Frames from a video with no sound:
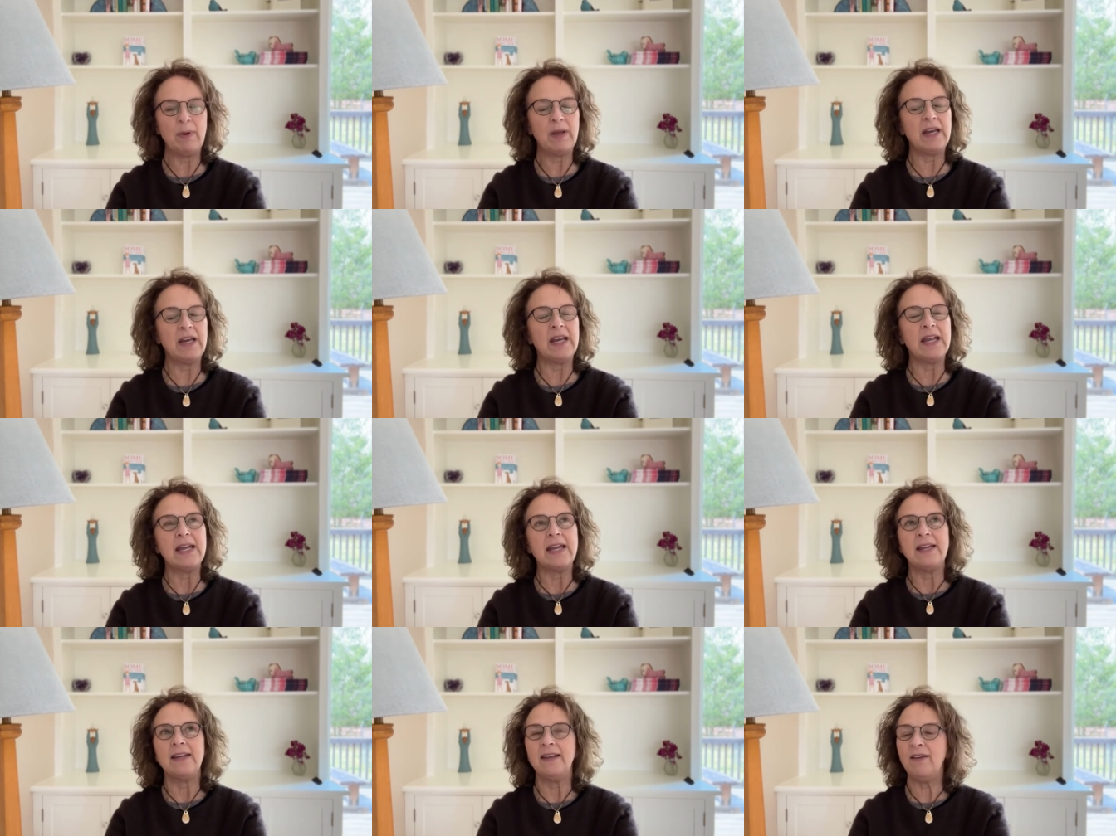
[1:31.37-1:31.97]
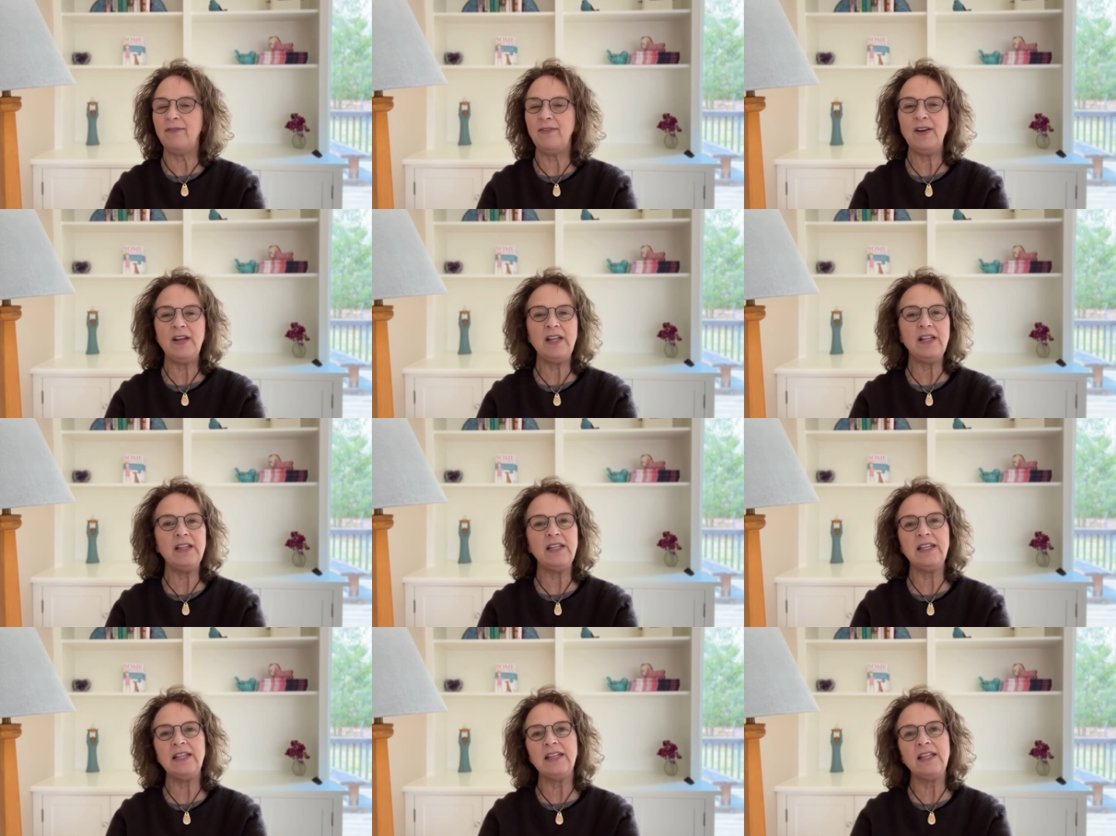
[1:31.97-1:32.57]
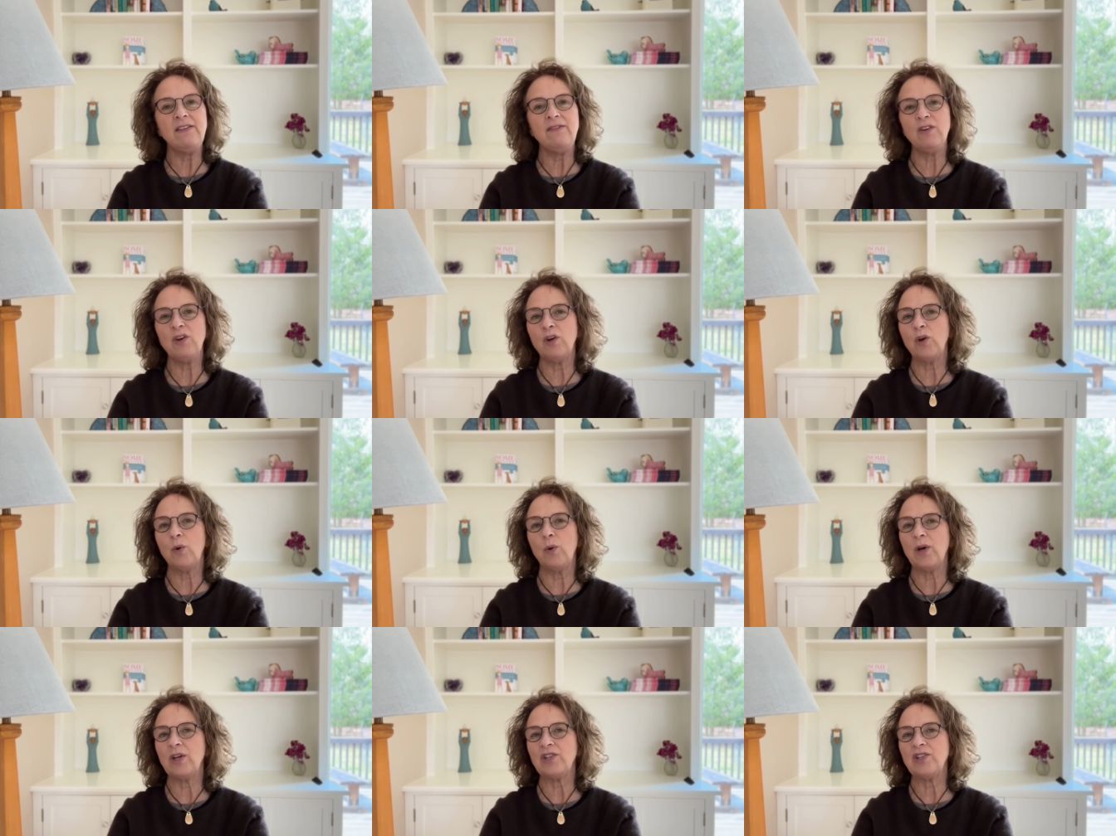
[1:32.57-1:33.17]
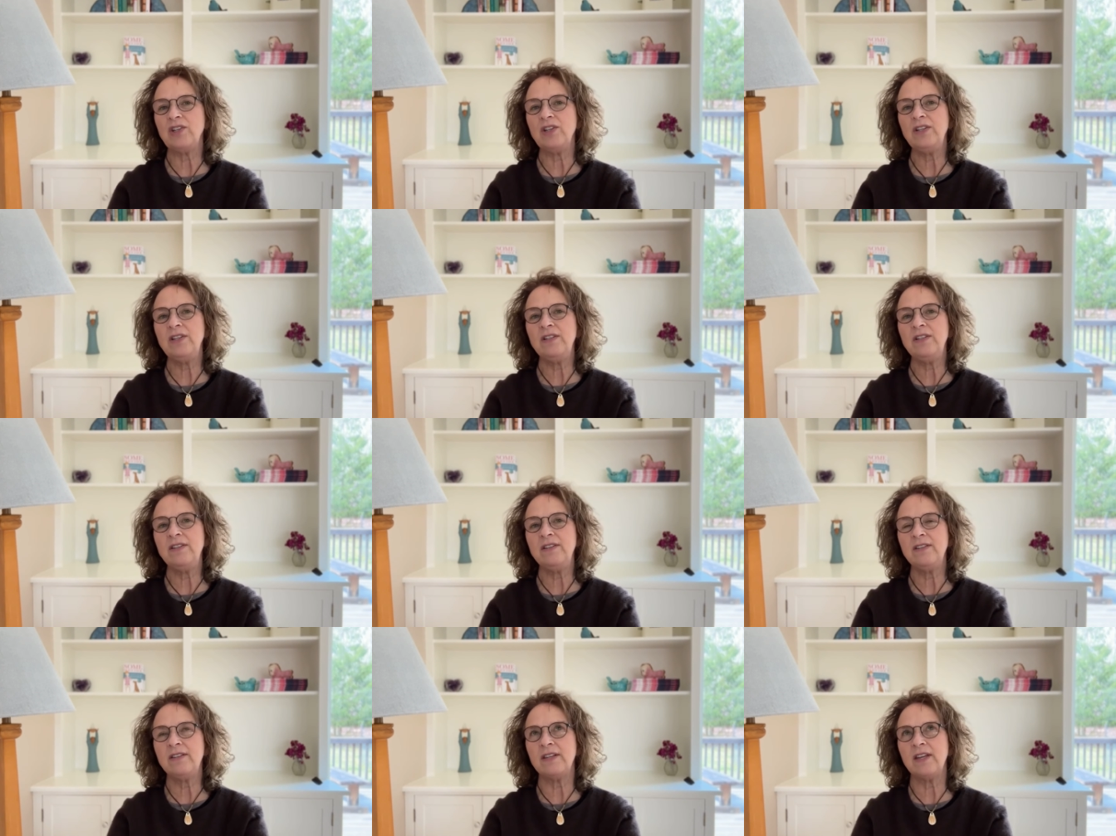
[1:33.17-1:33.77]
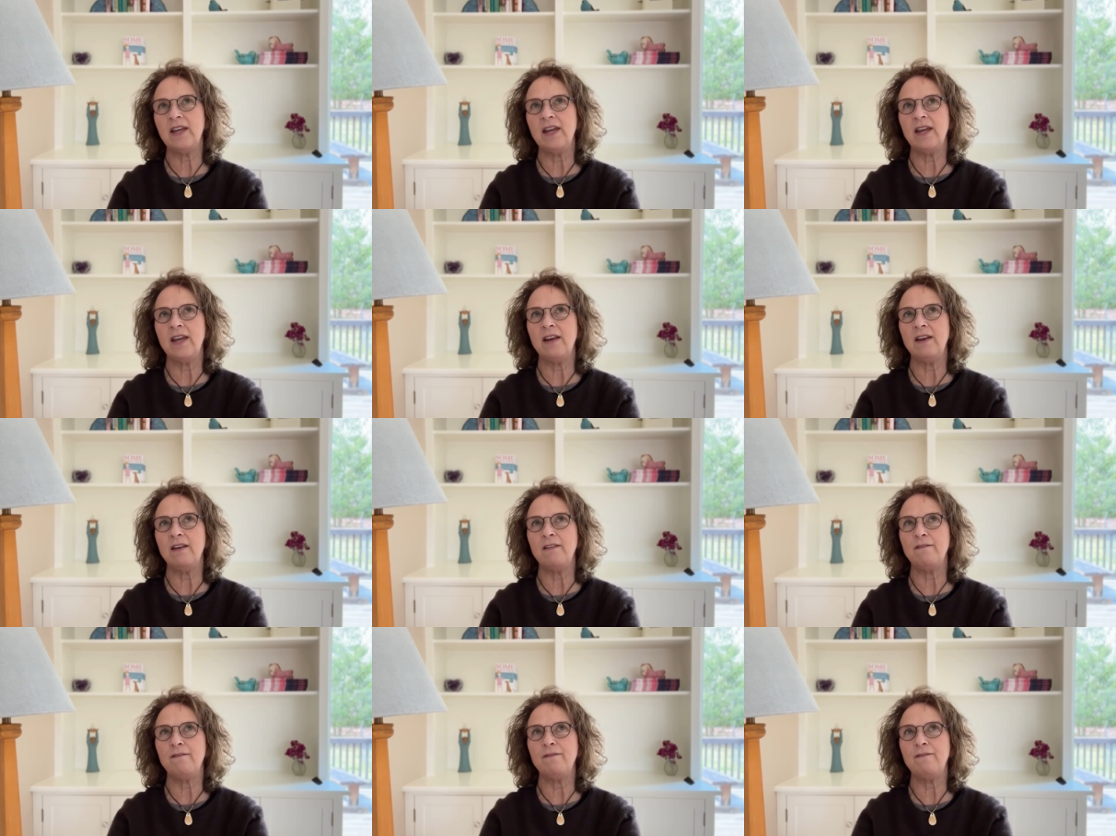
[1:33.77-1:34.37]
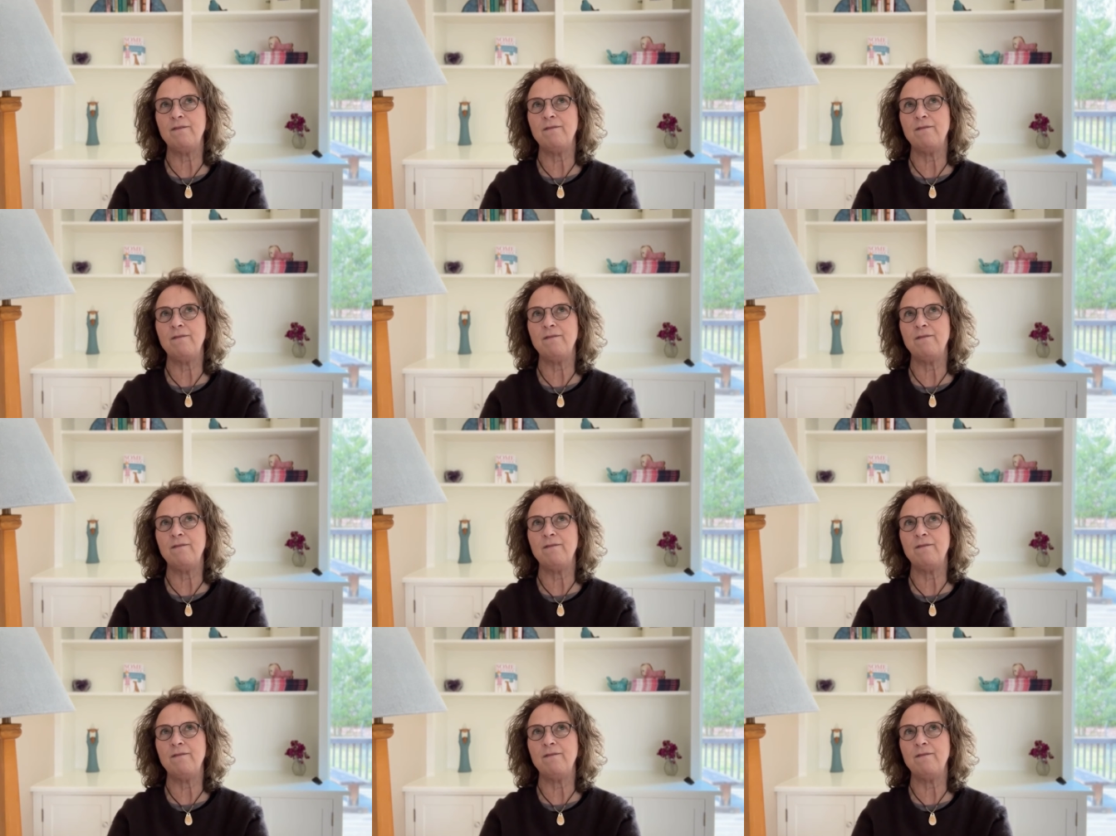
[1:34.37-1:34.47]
But definitely leave your questions and